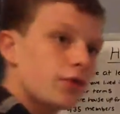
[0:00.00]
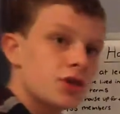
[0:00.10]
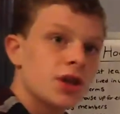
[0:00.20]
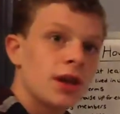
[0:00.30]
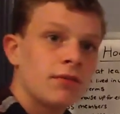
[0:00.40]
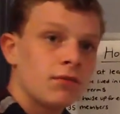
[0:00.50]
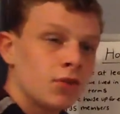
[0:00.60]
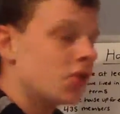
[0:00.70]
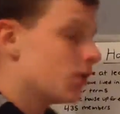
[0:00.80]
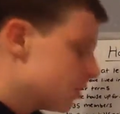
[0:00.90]
originate
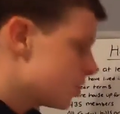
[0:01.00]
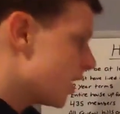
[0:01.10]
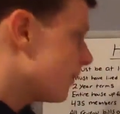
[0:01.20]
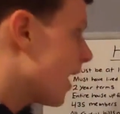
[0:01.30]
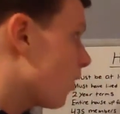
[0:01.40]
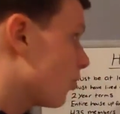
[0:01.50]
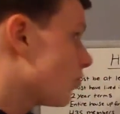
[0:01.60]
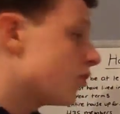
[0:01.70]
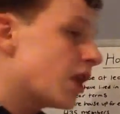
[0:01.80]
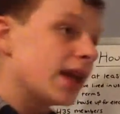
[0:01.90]
in the House.
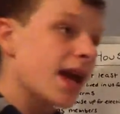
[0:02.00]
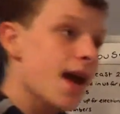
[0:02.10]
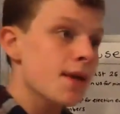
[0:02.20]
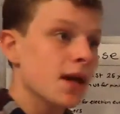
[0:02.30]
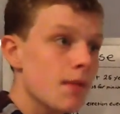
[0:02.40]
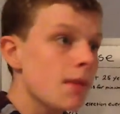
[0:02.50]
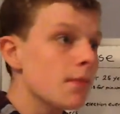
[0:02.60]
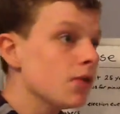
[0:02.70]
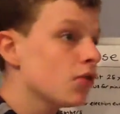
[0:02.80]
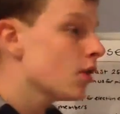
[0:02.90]
The Senate can make
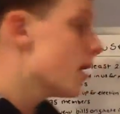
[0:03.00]
amendments,